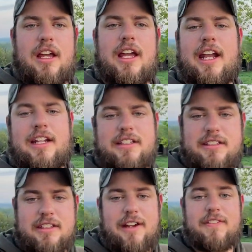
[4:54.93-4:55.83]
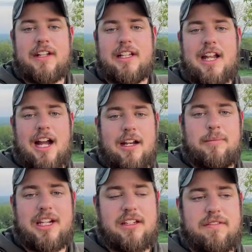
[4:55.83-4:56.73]
And it's definitely not going to
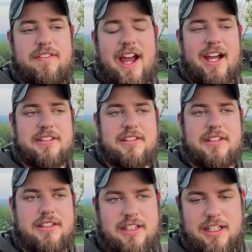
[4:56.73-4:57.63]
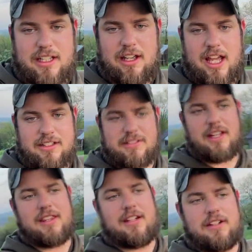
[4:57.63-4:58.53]
make you fast. It has
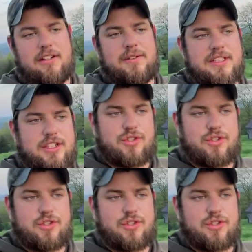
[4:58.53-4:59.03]
nothing to do with the